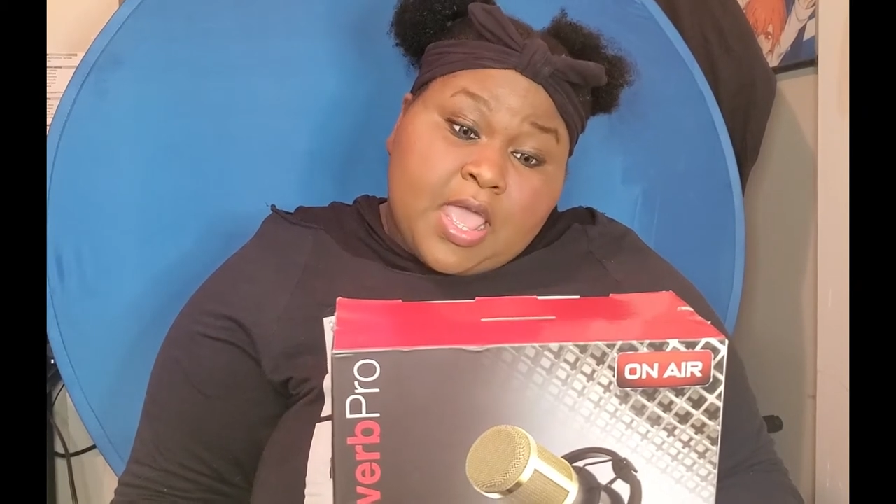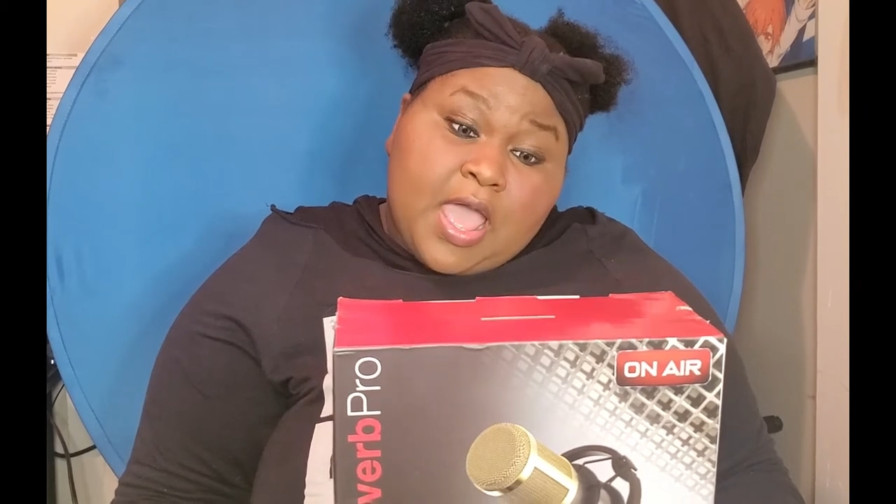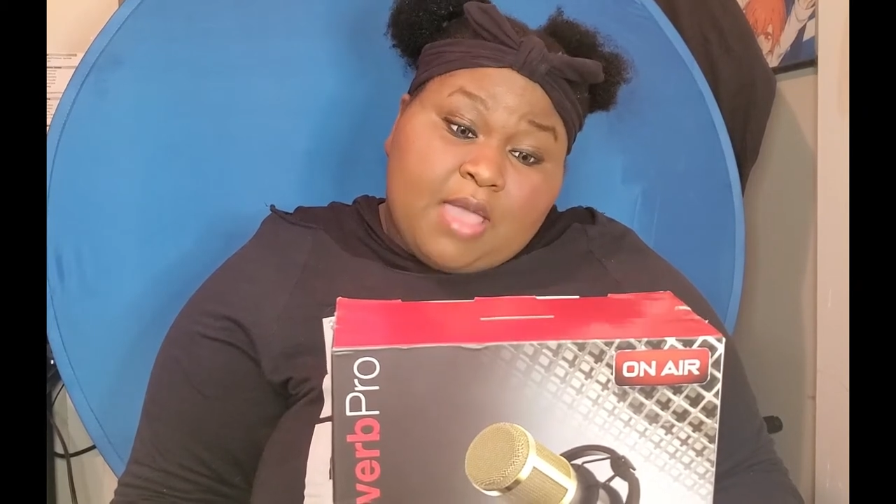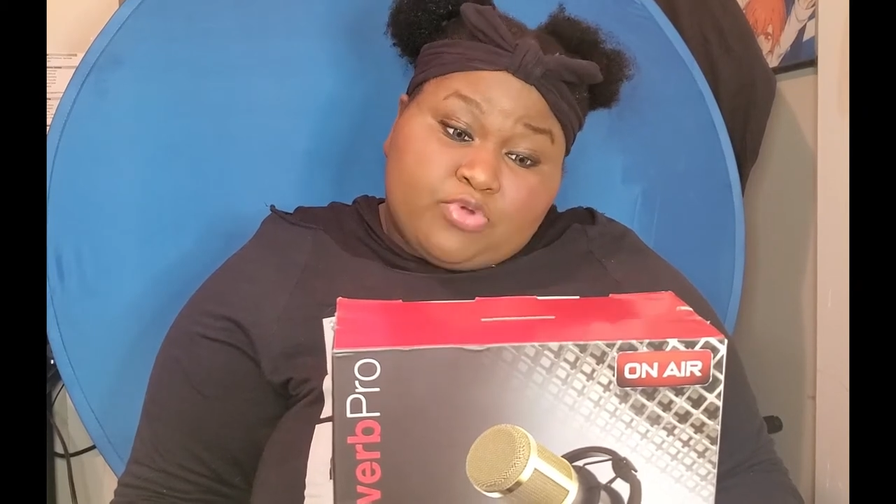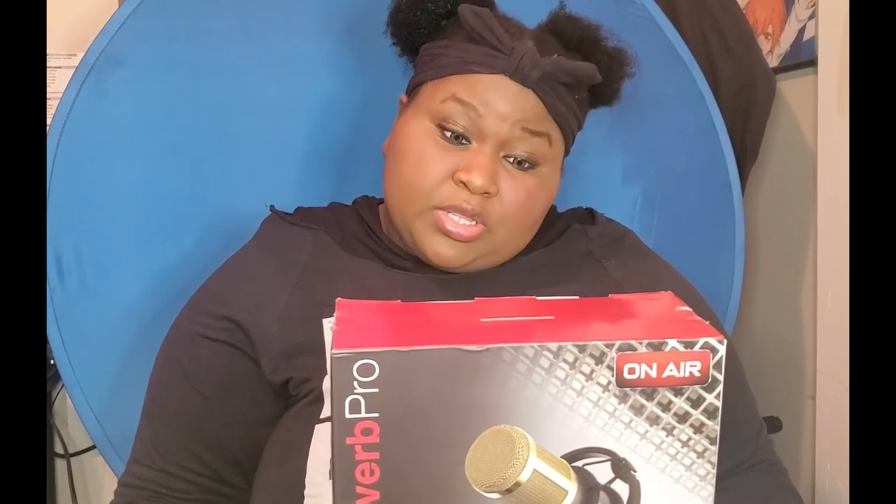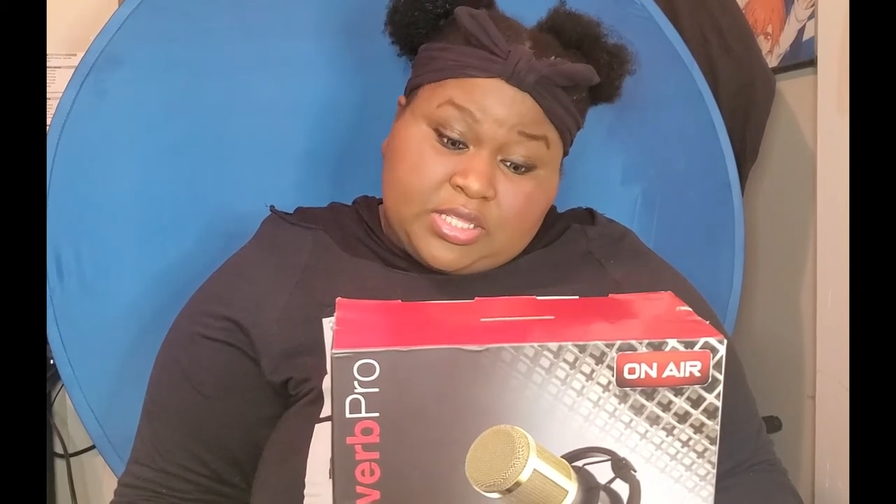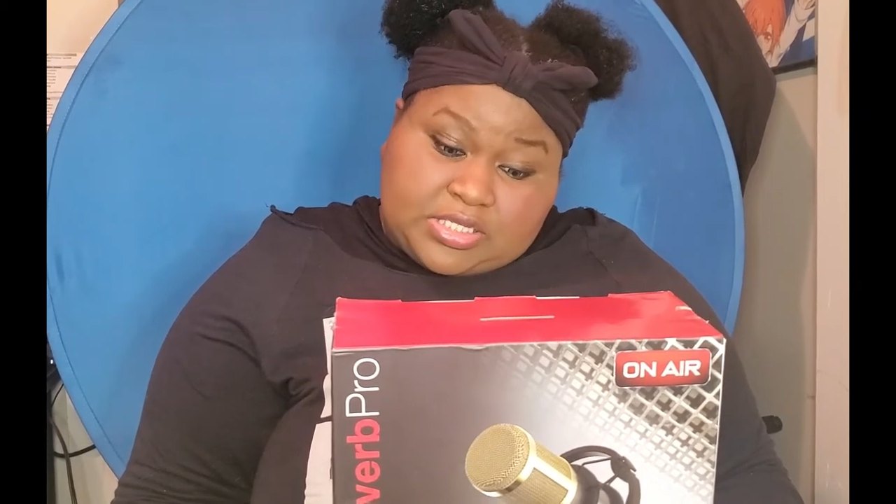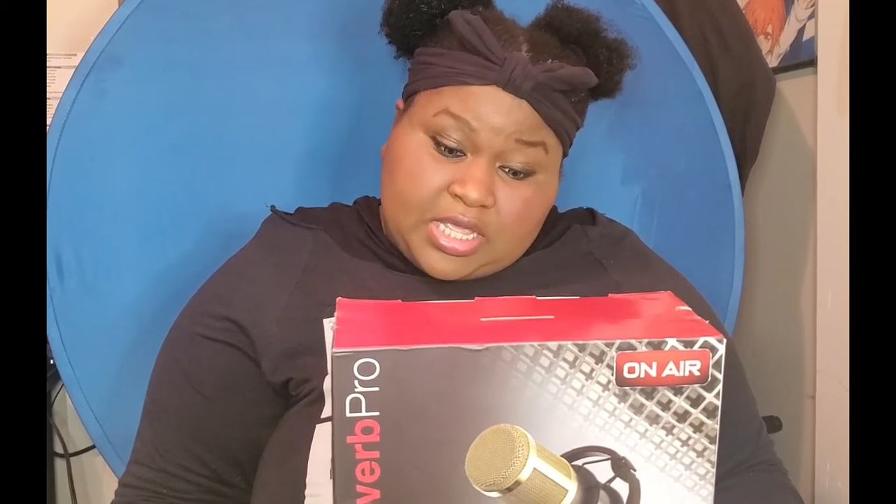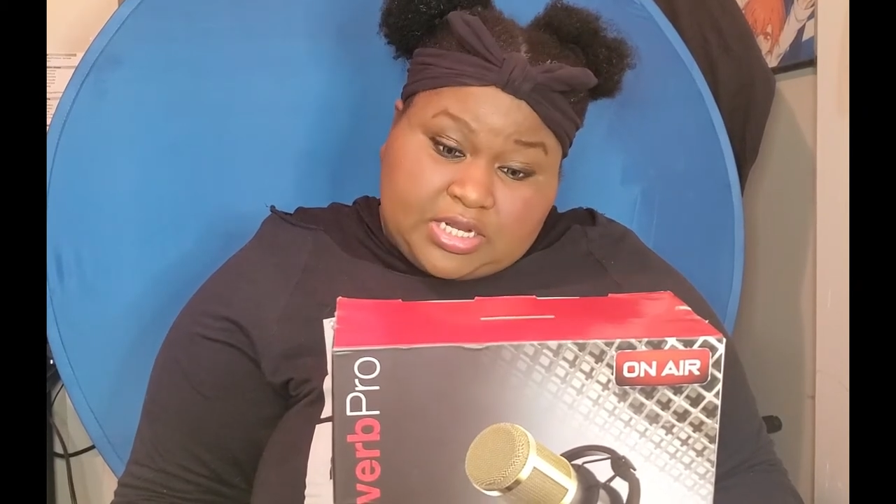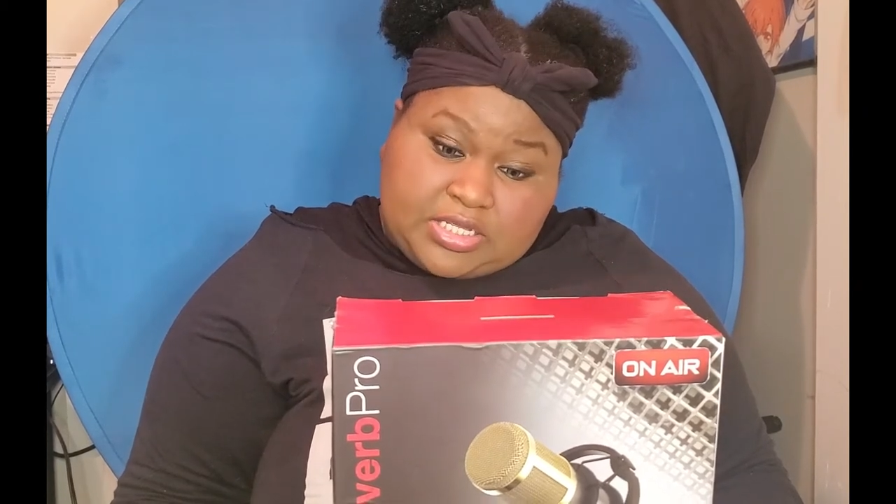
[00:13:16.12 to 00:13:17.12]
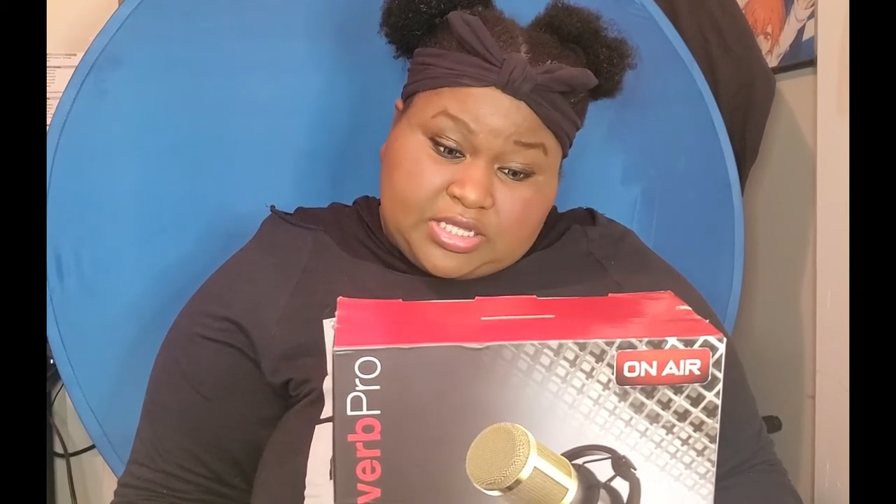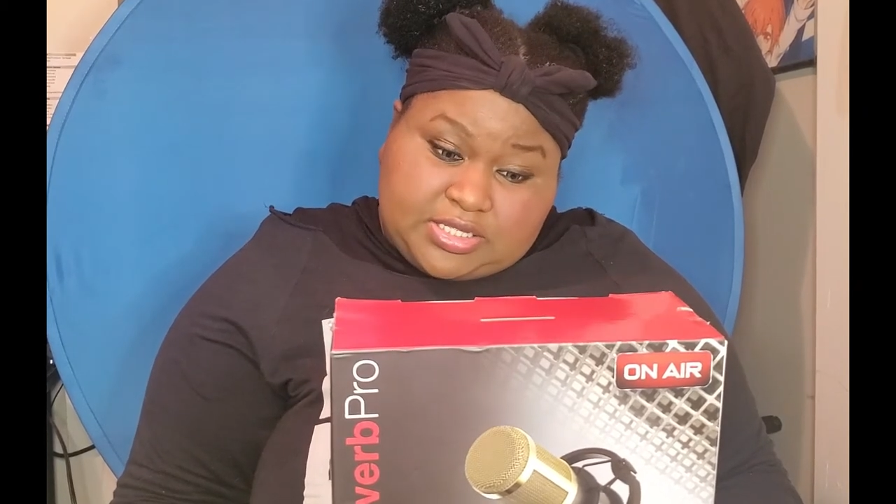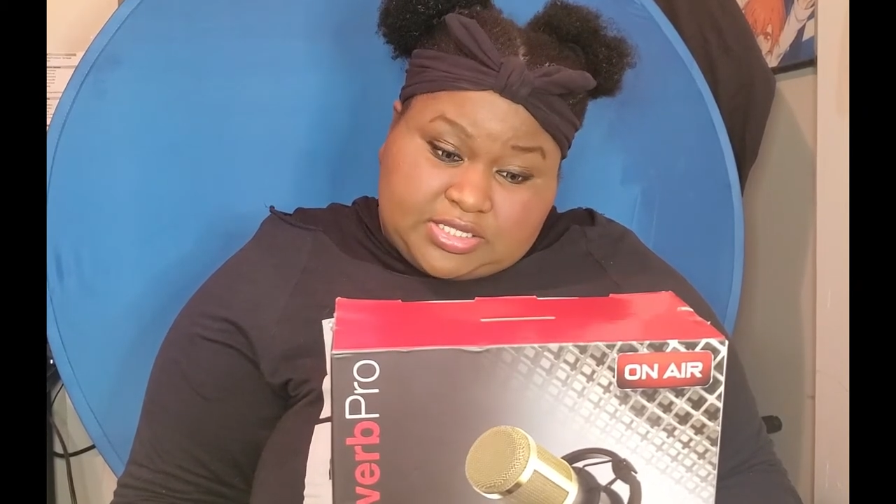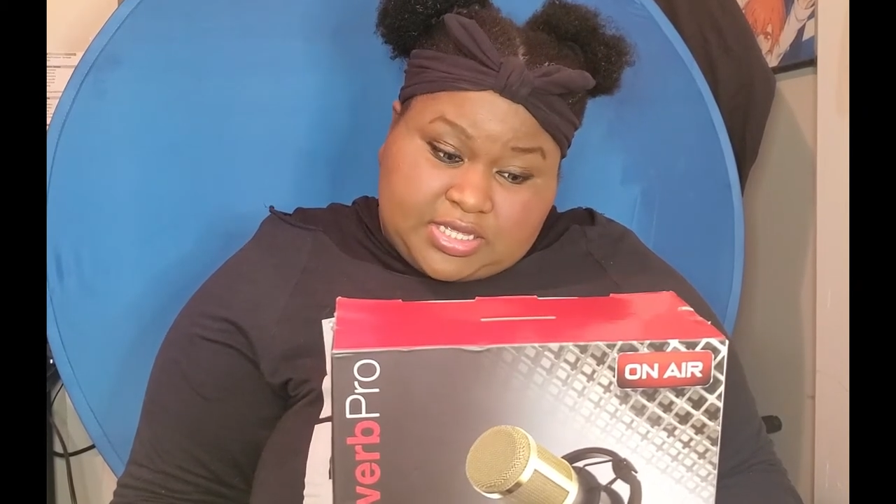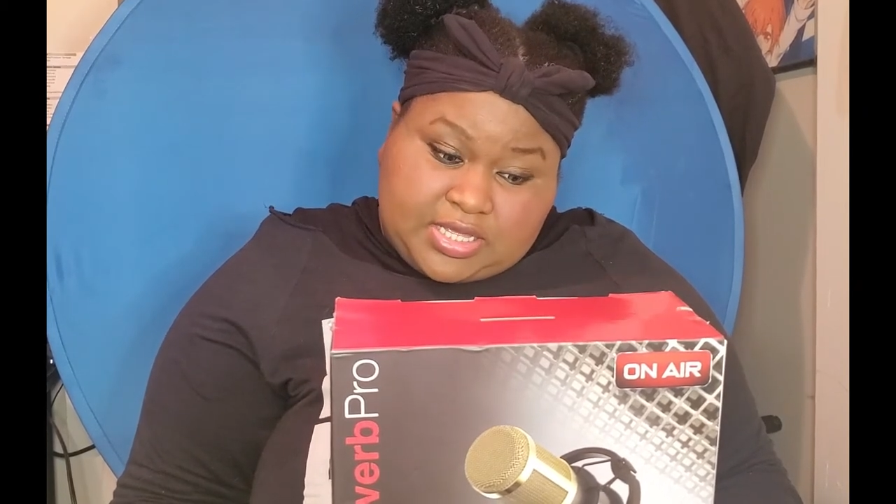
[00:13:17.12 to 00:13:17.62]
I'm really excited to
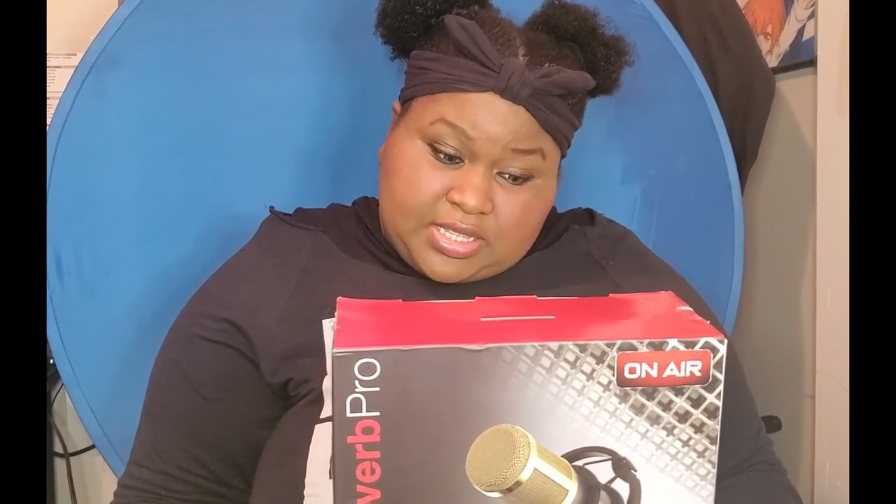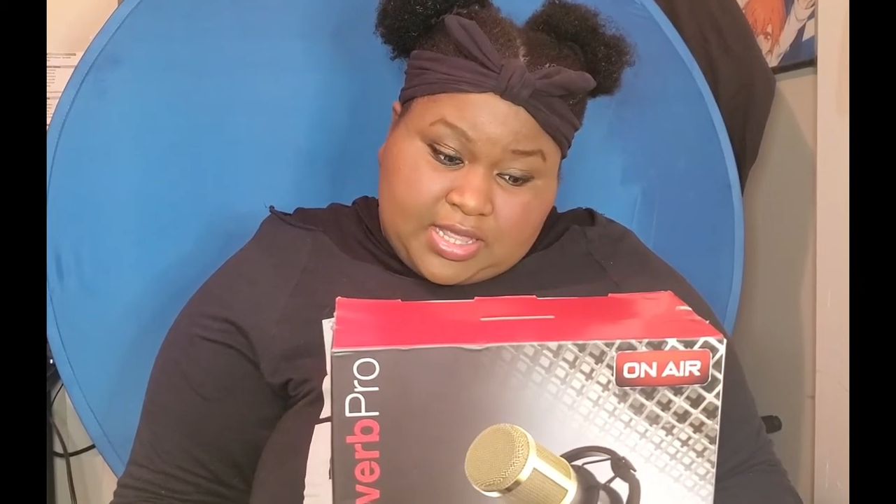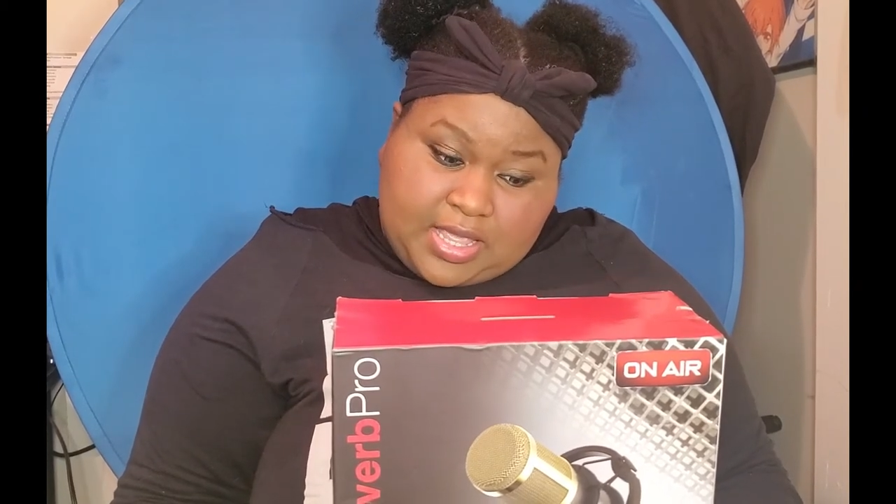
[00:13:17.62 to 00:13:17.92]
use it.